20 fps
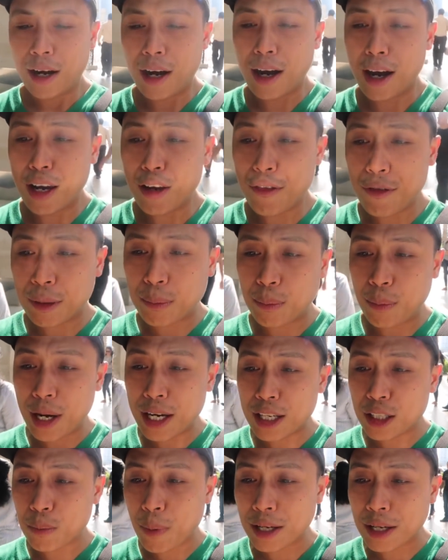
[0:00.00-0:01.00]
uh, if it
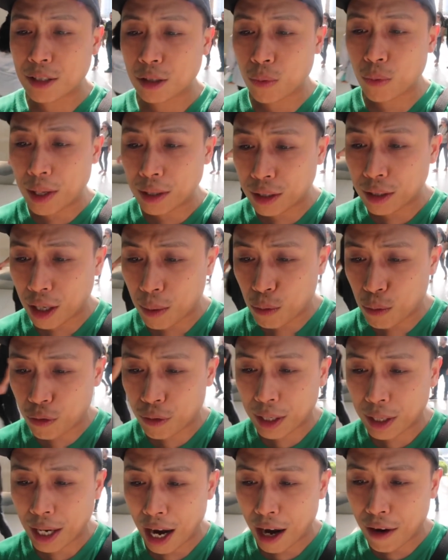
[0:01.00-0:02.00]
breaks past the 20-day
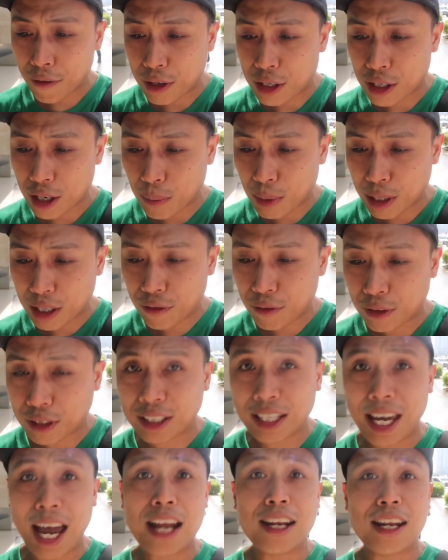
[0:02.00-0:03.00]
moving average, I believe it
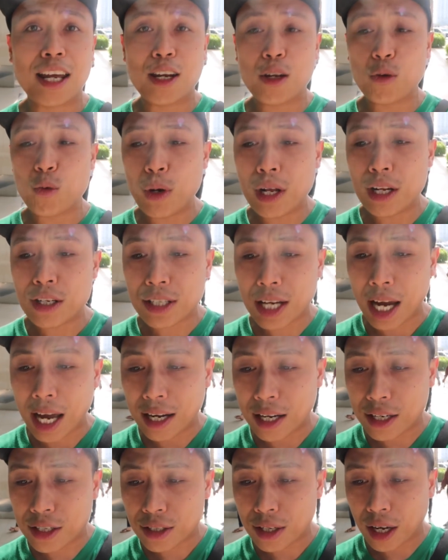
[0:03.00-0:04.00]
can and will
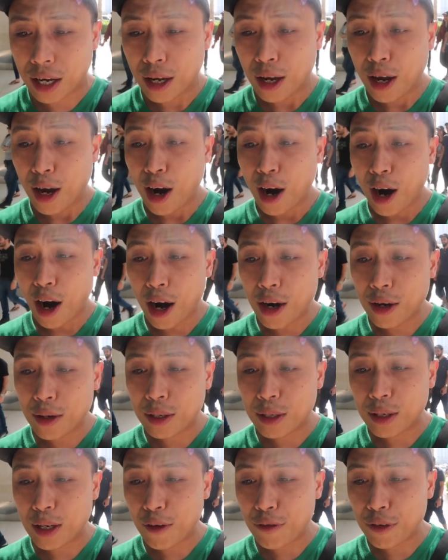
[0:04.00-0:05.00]
challenge
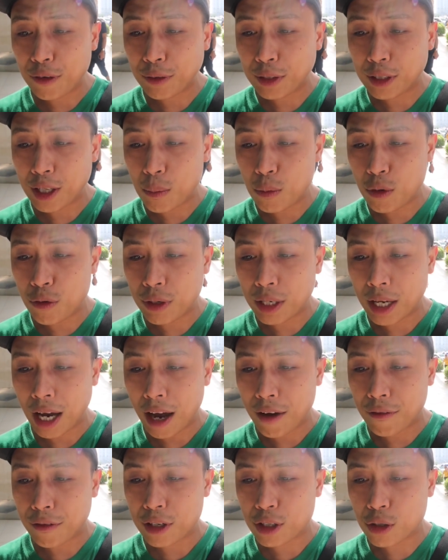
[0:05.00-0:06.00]
the 50-day moving
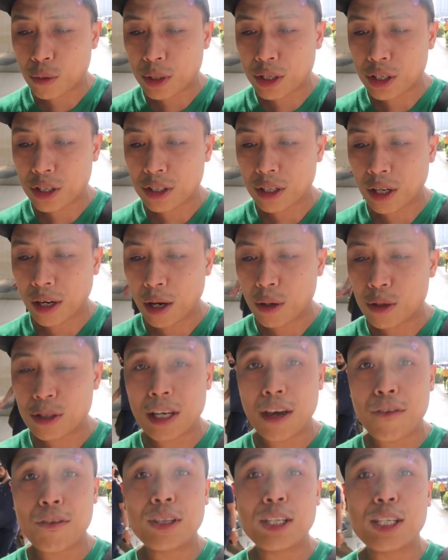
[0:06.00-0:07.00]
average, which is around
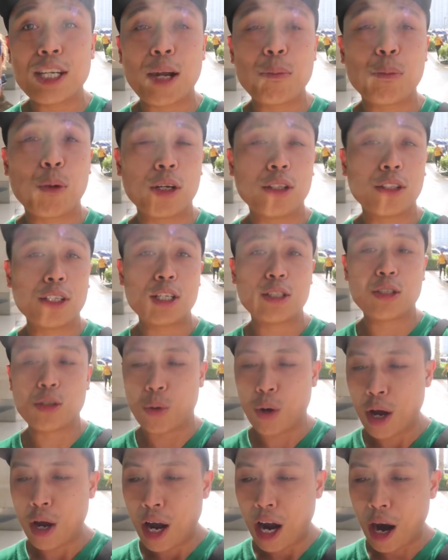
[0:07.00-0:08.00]
79.3.
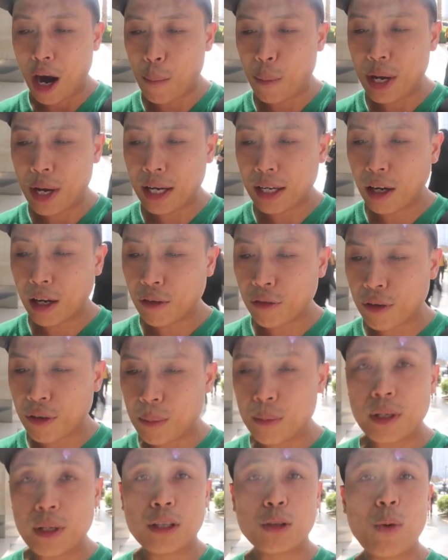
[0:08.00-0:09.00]
So a breakout
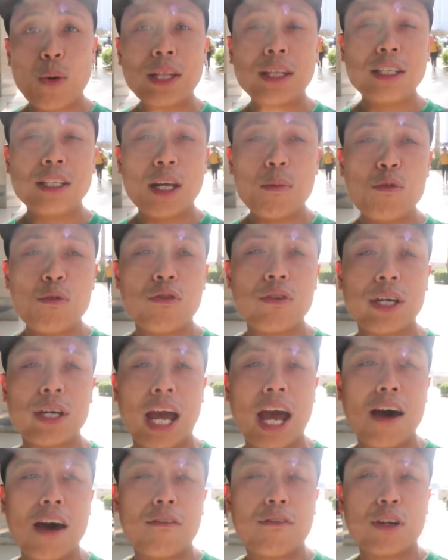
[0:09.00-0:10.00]
from the 20-day moving
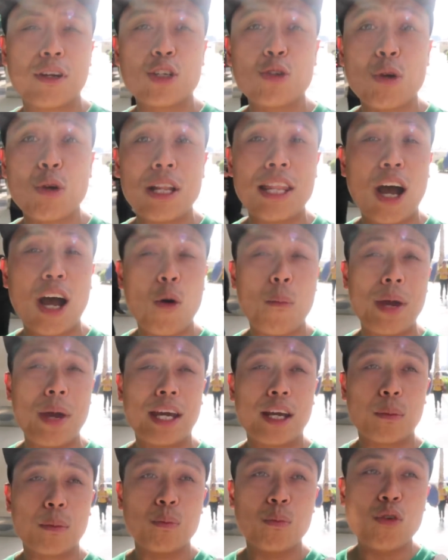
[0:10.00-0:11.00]
average will now
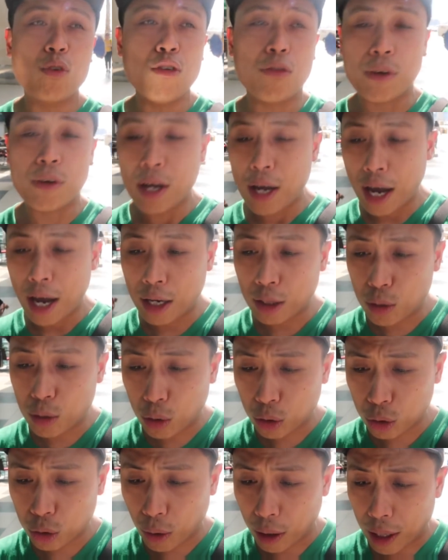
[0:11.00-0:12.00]
make it move and
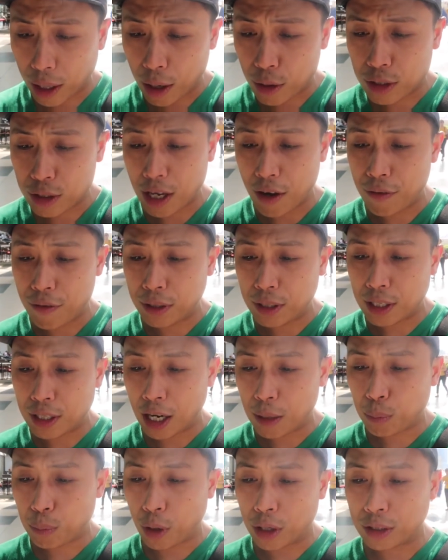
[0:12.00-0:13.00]
go to around
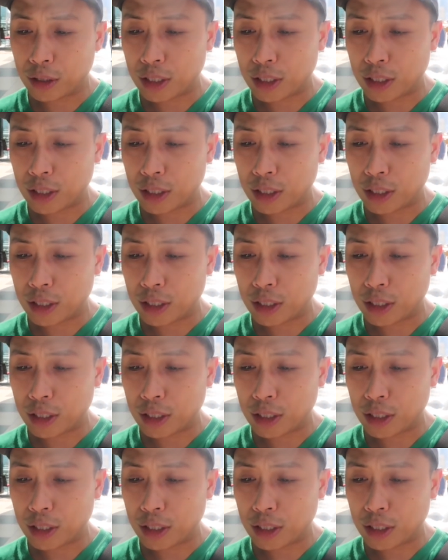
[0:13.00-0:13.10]
79.3,